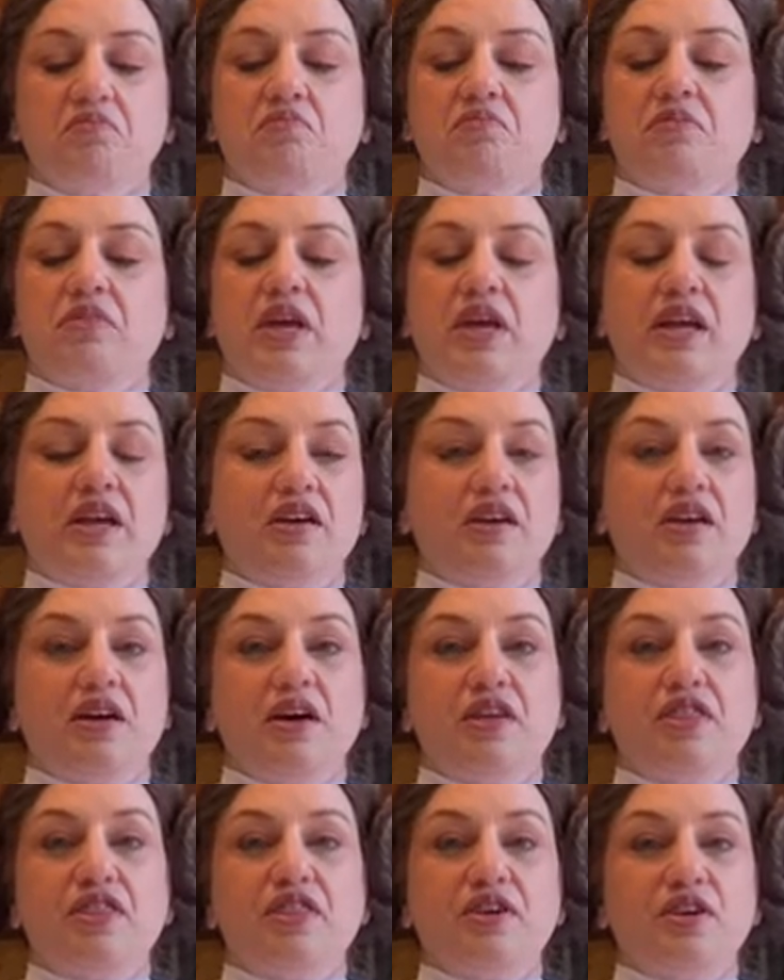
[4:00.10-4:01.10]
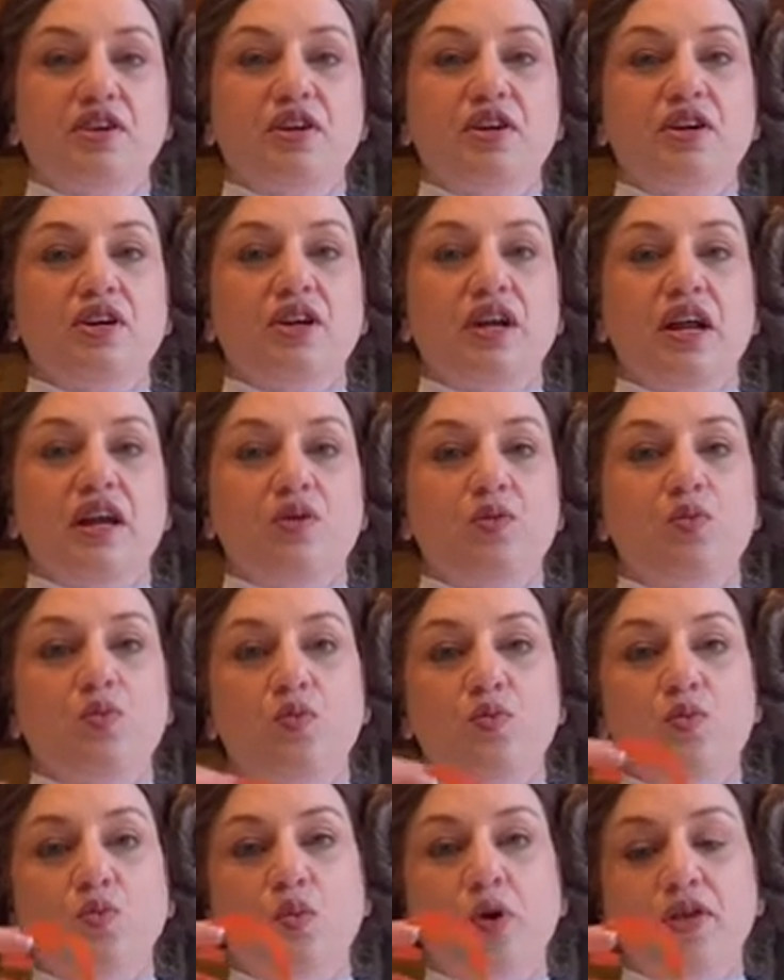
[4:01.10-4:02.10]
like in a 1/3 and a
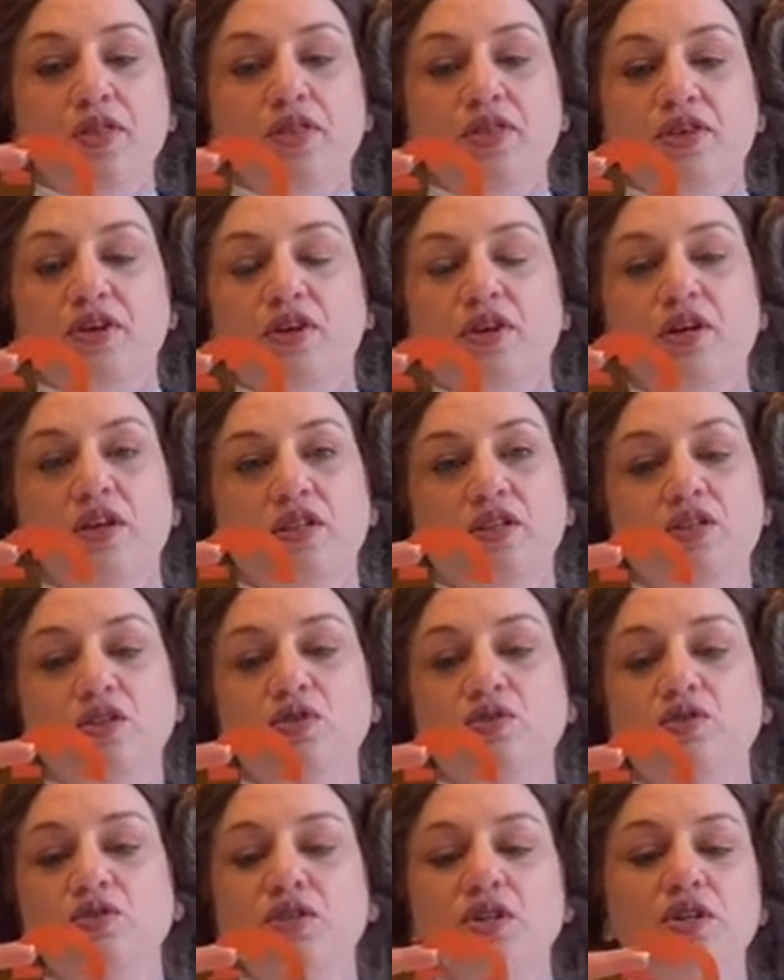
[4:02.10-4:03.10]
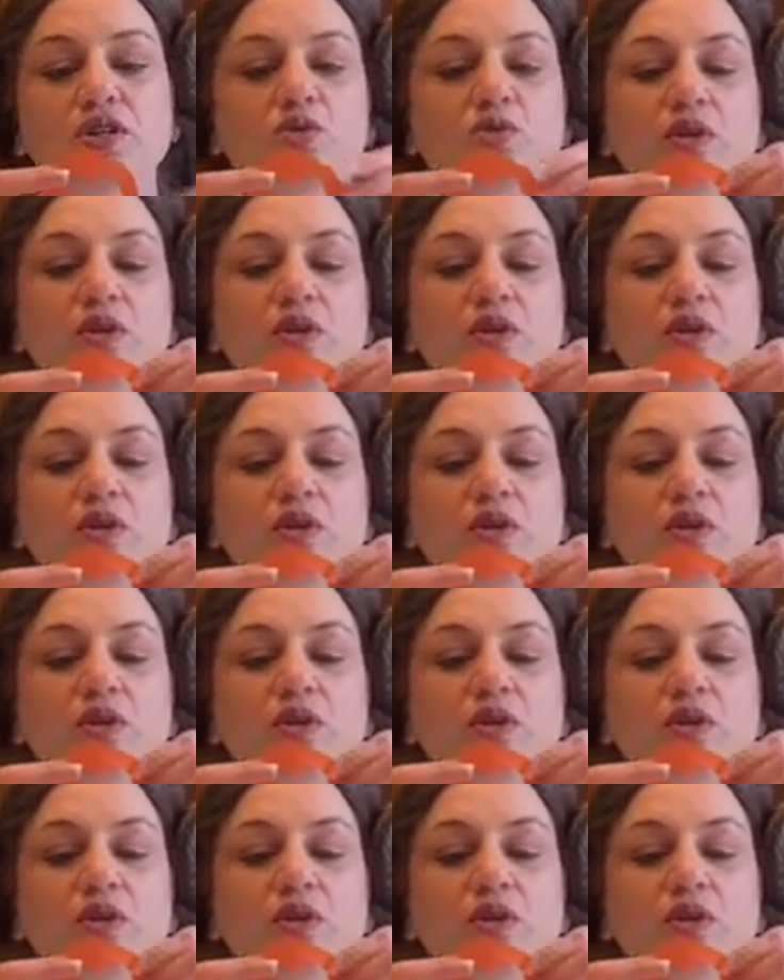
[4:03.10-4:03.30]
1/3 and 2/3,